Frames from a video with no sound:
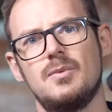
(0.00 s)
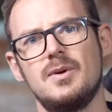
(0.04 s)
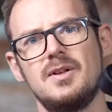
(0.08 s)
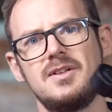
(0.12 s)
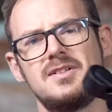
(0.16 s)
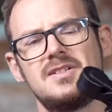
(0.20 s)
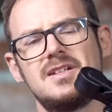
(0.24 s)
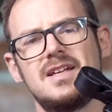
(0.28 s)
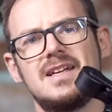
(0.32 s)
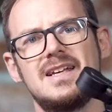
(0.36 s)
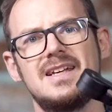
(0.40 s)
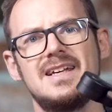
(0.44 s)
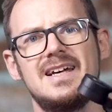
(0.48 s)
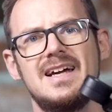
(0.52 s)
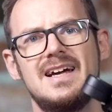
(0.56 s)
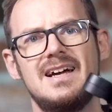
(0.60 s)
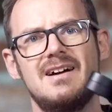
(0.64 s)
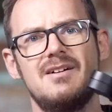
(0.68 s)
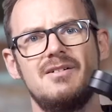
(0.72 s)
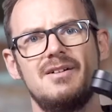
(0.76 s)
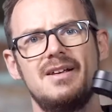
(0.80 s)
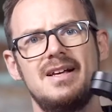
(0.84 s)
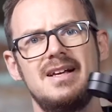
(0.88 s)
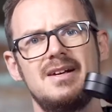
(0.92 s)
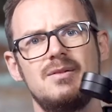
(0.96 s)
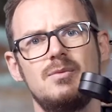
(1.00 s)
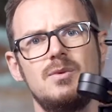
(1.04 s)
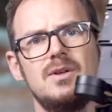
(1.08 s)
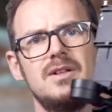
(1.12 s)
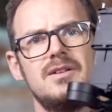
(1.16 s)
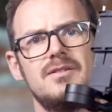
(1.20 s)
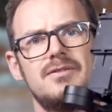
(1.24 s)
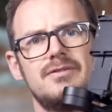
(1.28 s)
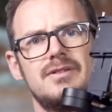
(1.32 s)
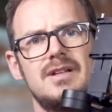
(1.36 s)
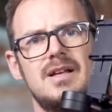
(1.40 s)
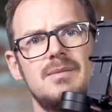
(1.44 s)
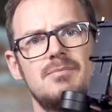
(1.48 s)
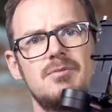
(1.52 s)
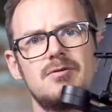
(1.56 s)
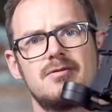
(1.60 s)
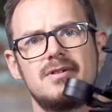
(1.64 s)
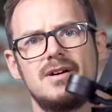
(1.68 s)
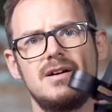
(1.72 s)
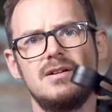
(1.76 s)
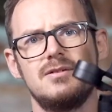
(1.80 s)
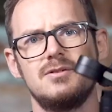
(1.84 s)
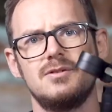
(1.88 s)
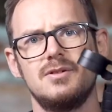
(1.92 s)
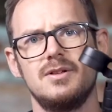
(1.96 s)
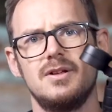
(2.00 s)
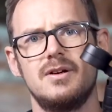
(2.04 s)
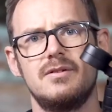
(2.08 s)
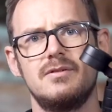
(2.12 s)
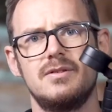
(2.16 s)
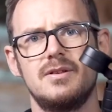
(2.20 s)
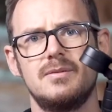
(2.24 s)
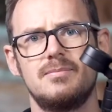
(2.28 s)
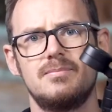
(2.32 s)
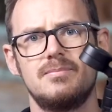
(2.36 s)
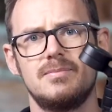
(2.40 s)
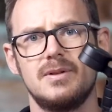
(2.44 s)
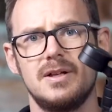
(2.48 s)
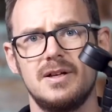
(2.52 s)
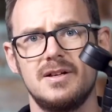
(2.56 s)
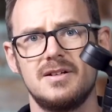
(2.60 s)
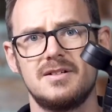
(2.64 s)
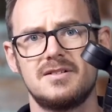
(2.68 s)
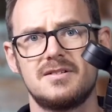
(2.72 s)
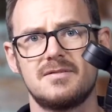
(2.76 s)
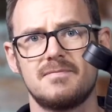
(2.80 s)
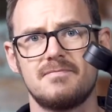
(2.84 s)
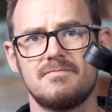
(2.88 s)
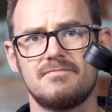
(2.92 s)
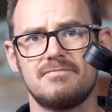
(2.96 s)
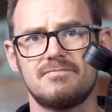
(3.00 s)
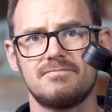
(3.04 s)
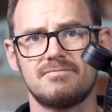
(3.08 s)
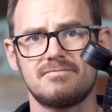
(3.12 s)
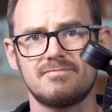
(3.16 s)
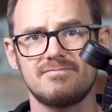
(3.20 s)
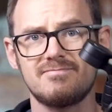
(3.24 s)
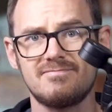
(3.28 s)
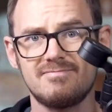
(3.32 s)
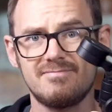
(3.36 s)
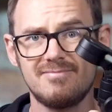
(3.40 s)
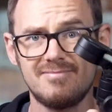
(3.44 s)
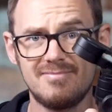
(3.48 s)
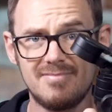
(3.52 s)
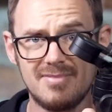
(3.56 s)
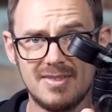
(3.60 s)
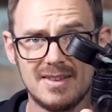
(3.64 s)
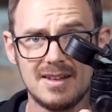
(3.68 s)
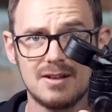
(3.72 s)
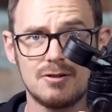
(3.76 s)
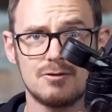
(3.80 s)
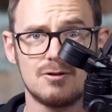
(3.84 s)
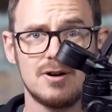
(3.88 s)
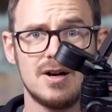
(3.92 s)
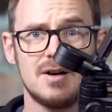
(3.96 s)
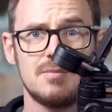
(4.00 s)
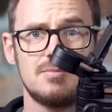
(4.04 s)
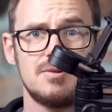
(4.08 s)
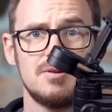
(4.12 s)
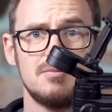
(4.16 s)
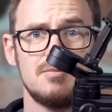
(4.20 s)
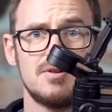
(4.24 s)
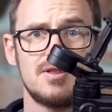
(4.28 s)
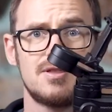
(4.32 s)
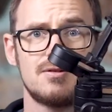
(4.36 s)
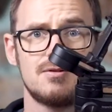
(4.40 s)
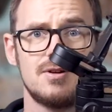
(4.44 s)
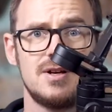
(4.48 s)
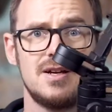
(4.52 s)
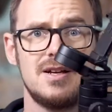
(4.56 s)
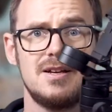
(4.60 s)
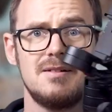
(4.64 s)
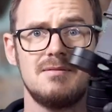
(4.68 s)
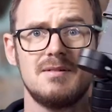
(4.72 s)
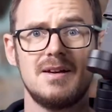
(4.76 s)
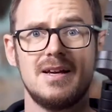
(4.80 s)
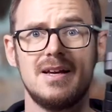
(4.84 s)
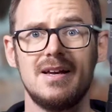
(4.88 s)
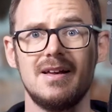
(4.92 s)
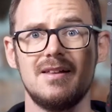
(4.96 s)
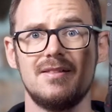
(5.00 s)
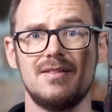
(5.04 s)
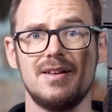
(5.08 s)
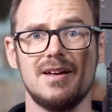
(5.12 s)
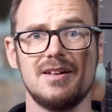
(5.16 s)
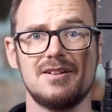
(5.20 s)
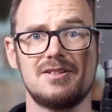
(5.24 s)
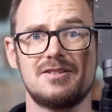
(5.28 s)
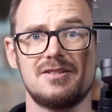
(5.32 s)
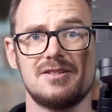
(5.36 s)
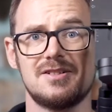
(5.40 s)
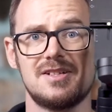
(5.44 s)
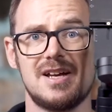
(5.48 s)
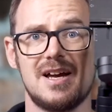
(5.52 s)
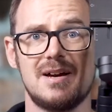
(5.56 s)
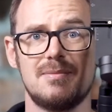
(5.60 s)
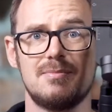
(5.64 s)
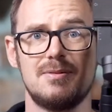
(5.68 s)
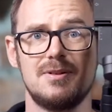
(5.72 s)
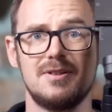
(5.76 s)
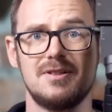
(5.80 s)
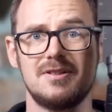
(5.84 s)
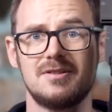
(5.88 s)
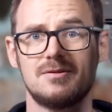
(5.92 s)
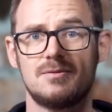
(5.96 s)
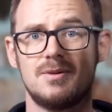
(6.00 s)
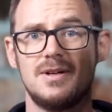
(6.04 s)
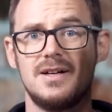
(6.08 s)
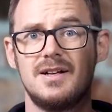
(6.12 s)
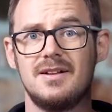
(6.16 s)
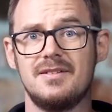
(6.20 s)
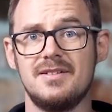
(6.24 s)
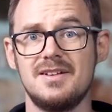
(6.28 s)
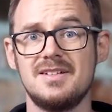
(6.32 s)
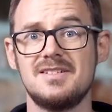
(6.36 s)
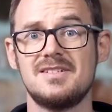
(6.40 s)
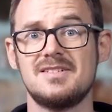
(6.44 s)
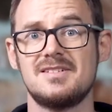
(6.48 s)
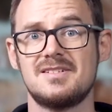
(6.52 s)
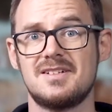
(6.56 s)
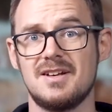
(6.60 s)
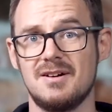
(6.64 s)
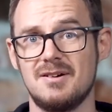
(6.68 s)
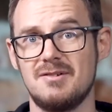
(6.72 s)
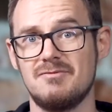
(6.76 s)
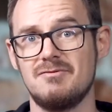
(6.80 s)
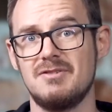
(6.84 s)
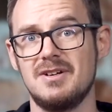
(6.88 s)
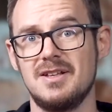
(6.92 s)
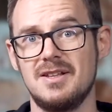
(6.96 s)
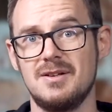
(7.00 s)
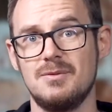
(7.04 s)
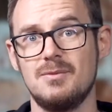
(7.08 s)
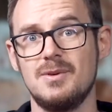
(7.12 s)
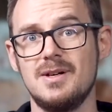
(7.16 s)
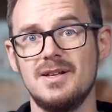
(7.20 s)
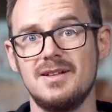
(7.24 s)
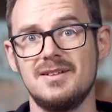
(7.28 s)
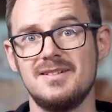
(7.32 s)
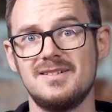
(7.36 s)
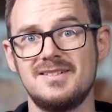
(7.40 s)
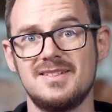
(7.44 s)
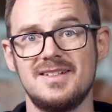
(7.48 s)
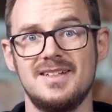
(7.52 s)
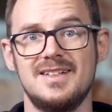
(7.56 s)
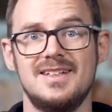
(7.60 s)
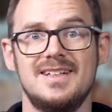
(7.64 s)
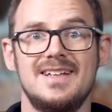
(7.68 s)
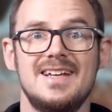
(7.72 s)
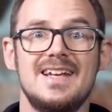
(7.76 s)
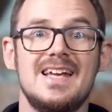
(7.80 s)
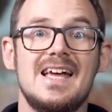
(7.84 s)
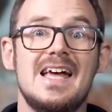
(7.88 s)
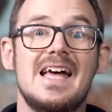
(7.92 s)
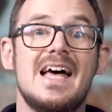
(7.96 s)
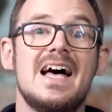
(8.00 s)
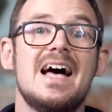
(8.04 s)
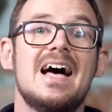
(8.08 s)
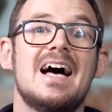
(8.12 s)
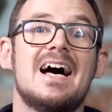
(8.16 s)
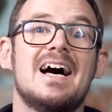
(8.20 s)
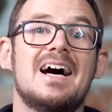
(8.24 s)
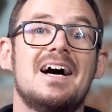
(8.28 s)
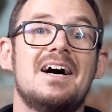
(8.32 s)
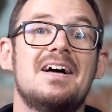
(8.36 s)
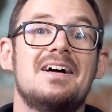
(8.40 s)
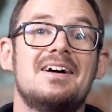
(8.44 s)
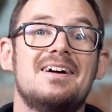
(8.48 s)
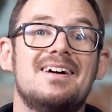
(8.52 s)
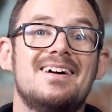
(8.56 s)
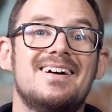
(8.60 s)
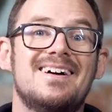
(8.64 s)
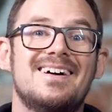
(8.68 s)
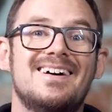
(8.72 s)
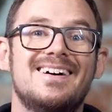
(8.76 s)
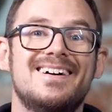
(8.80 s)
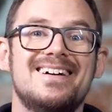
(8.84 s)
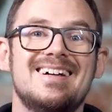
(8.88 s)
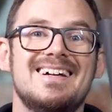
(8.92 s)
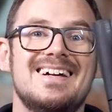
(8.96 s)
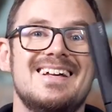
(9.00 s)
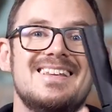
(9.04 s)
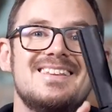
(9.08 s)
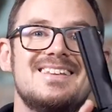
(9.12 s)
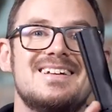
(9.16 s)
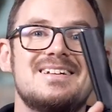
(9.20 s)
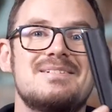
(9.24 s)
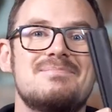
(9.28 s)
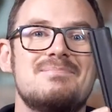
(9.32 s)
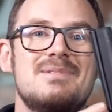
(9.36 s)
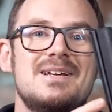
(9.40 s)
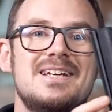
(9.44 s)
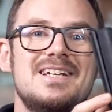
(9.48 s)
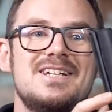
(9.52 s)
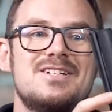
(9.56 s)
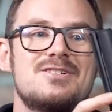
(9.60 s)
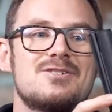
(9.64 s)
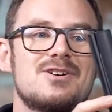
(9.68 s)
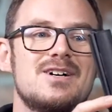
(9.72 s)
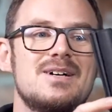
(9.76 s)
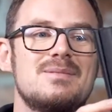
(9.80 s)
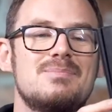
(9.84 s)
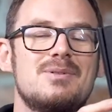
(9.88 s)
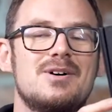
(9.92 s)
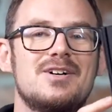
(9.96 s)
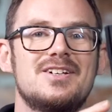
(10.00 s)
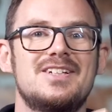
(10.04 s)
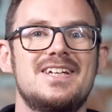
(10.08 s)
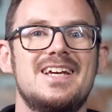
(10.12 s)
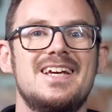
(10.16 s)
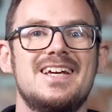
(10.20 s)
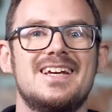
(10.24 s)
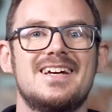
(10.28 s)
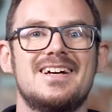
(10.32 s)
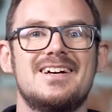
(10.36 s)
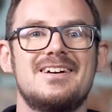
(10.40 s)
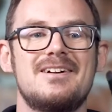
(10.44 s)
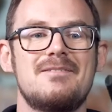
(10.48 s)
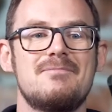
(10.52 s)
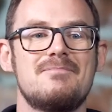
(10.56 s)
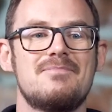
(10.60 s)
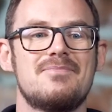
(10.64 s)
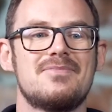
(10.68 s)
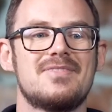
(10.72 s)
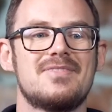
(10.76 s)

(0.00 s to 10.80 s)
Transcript: once you get it out, it will flap around all over the place. Gripe number three, that's just happened as well. This is going really well, isn't it? This mini tripod here,